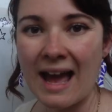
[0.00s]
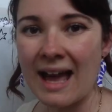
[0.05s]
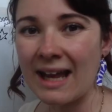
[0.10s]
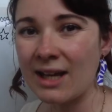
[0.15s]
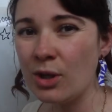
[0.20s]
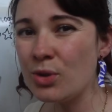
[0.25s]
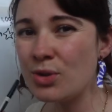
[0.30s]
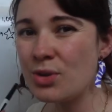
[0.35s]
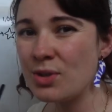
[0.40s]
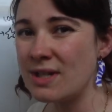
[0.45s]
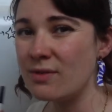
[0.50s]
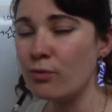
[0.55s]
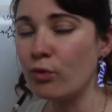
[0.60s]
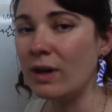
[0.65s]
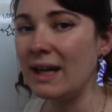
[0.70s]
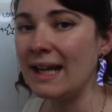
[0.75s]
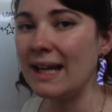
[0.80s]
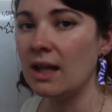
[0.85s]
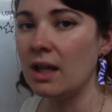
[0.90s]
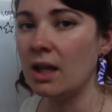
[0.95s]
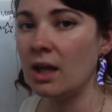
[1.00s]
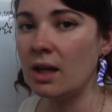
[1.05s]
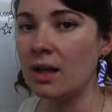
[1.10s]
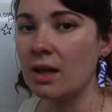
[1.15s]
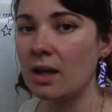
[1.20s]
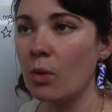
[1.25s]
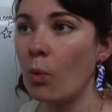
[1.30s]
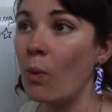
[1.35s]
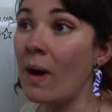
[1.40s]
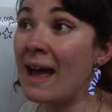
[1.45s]
I also didn't really
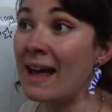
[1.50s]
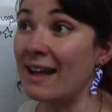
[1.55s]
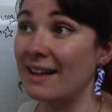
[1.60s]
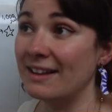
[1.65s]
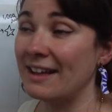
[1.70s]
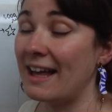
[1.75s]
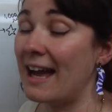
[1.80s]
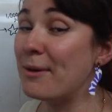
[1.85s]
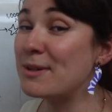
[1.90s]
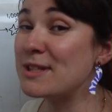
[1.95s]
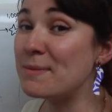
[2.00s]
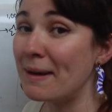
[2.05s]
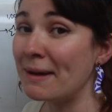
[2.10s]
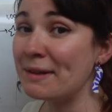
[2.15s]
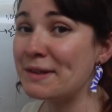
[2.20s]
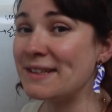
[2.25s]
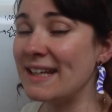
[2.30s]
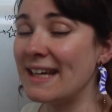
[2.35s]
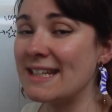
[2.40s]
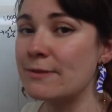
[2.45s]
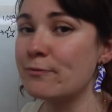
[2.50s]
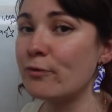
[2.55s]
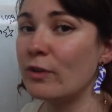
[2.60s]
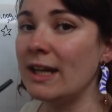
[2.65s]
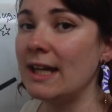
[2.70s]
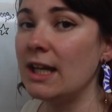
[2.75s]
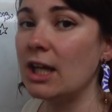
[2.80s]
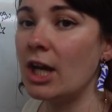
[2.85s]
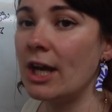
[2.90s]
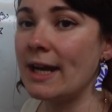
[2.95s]
learn, well, I was about to say I didn't
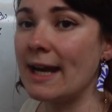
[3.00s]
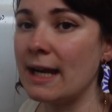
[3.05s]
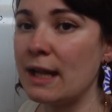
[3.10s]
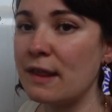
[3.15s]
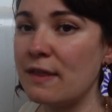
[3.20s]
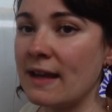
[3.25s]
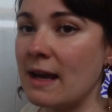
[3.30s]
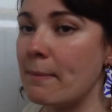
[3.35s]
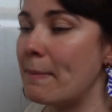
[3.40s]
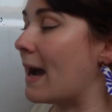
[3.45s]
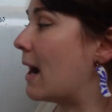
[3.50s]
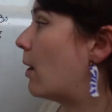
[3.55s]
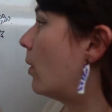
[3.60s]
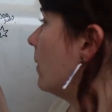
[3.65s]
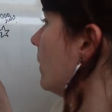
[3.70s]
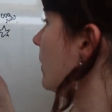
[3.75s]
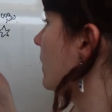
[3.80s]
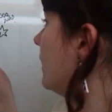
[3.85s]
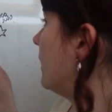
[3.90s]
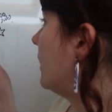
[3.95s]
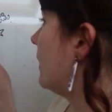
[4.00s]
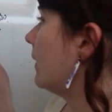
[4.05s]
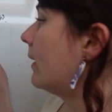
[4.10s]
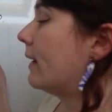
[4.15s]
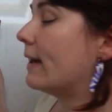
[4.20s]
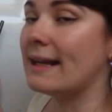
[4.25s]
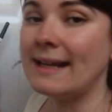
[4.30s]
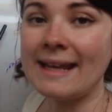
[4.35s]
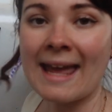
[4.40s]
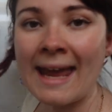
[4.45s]
really learn anything about
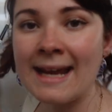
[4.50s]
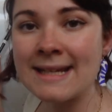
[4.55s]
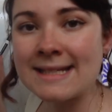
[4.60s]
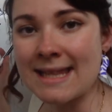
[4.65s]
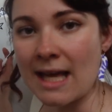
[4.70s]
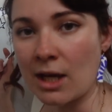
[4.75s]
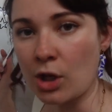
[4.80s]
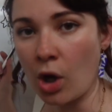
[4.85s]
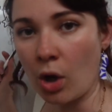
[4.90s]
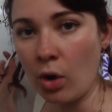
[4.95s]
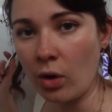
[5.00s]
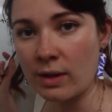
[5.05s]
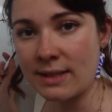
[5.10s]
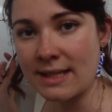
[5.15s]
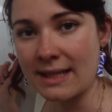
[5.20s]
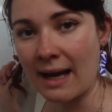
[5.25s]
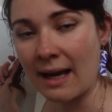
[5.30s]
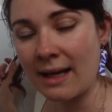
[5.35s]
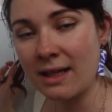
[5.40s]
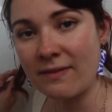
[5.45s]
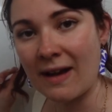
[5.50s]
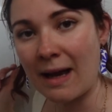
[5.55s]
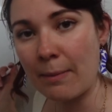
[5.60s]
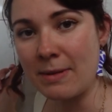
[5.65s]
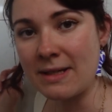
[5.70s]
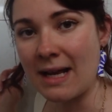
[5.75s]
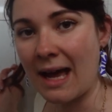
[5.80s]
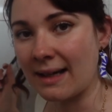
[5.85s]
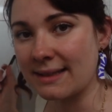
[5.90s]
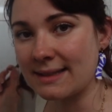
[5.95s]
getting to that goal, because it kind of
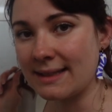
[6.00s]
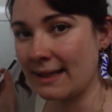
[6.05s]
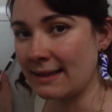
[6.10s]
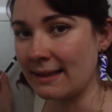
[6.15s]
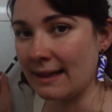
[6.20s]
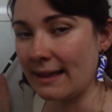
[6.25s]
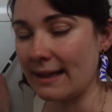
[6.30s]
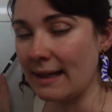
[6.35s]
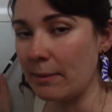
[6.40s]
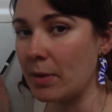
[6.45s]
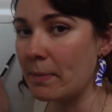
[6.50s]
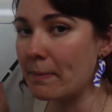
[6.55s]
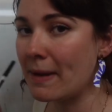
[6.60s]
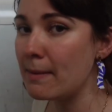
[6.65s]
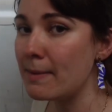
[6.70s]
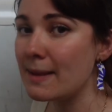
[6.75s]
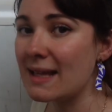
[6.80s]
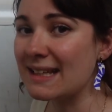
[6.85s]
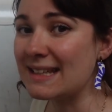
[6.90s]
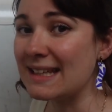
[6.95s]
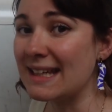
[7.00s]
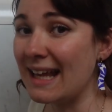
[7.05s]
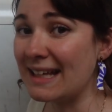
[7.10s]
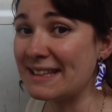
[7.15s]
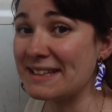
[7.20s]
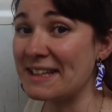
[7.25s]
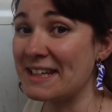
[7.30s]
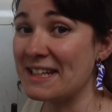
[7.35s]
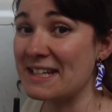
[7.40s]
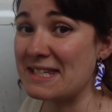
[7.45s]
happened accidentally, but maybe that's a
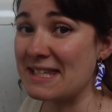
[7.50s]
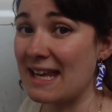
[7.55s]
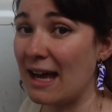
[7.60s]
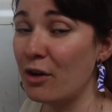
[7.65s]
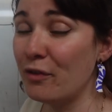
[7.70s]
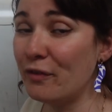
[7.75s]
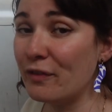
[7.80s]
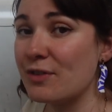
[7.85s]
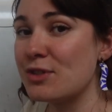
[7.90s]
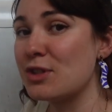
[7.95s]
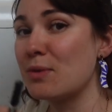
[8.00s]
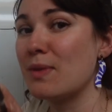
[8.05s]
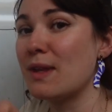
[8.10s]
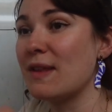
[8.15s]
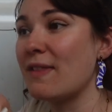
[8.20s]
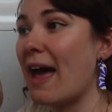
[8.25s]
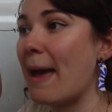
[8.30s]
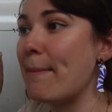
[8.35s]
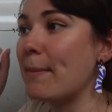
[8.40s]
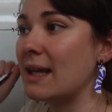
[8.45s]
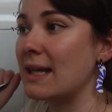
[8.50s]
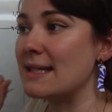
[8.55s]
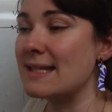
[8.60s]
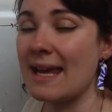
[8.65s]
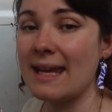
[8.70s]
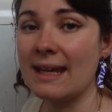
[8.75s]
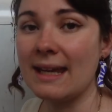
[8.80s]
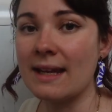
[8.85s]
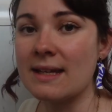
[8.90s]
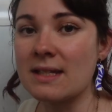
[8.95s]
lesson in itself and something that I'm going to
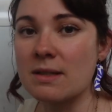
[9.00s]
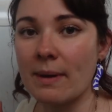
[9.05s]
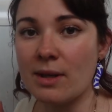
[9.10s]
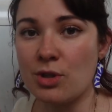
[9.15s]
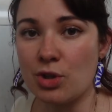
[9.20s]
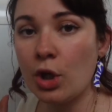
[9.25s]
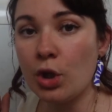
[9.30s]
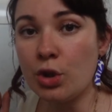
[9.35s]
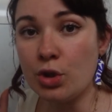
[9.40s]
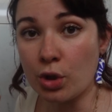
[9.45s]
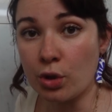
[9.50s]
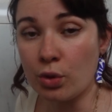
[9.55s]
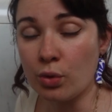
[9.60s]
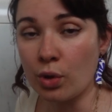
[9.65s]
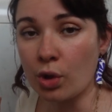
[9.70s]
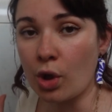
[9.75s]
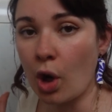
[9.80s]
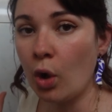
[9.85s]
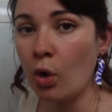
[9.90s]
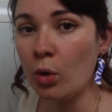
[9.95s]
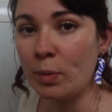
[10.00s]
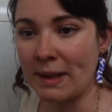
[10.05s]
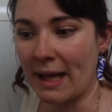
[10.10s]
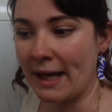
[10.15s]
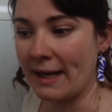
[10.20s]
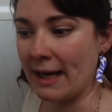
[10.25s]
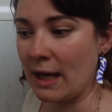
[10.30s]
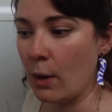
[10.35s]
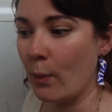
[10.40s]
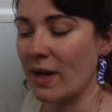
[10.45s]
take into my June goal
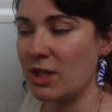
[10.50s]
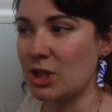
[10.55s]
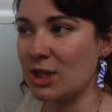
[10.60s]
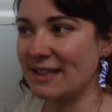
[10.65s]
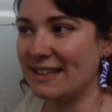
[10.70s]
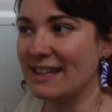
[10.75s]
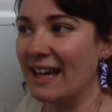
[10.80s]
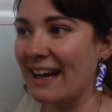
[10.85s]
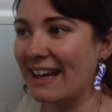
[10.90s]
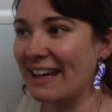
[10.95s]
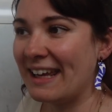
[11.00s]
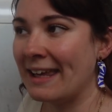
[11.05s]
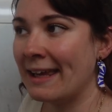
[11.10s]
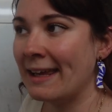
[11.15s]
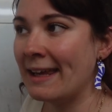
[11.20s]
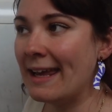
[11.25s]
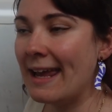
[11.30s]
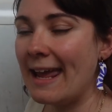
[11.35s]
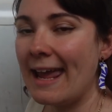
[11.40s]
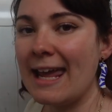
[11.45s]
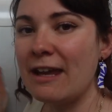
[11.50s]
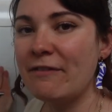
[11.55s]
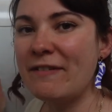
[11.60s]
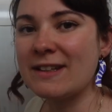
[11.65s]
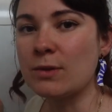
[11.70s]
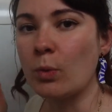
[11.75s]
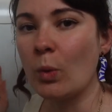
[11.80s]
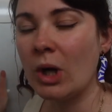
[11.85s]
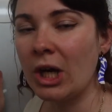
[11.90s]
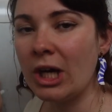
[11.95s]
planning, which is like, if
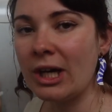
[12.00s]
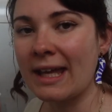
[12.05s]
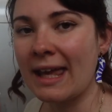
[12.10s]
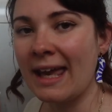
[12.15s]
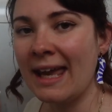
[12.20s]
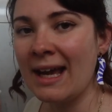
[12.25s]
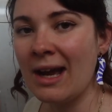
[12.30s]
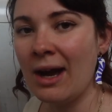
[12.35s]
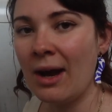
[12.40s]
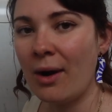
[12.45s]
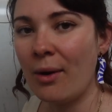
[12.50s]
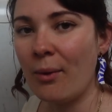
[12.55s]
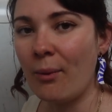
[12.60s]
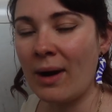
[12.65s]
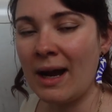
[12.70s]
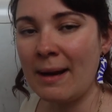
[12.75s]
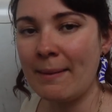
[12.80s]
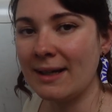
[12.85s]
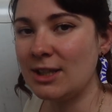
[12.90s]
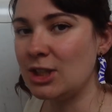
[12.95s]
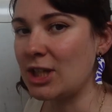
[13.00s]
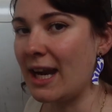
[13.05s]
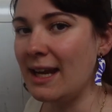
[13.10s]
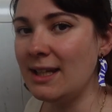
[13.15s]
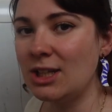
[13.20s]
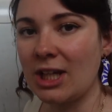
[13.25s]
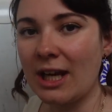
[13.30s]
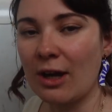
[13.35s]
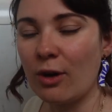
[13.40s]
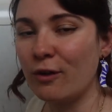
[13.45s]
it's working, why am I
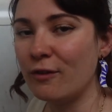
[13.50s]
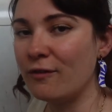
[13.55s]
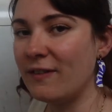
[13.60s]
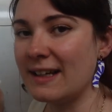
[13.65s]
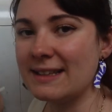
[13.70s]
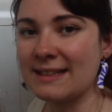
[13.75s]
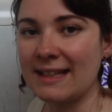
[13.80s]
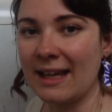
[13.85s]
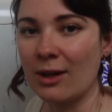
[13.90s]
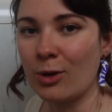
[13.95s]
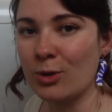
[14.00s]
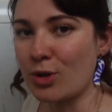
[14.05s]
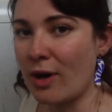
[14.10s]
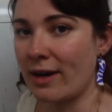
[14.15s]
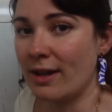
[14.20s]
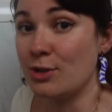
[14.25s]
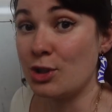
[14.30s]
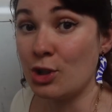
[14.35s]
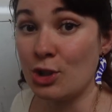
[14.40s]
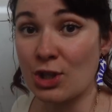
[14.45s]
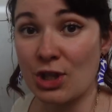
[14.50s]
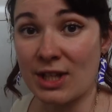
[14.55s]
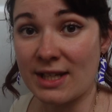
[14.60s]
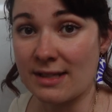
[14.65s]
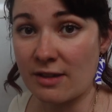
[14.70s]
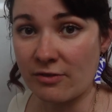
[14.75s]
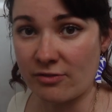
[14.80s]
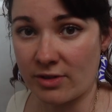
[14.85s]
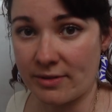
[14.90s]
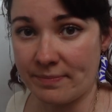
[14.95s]
changing it or fixing it or trying to do something
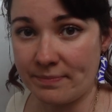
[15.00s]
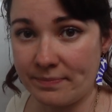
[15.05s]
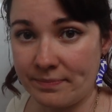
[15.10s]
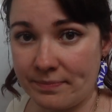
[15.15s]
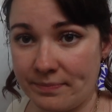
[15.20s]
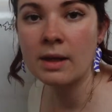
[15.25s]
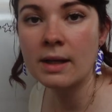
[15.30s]
different?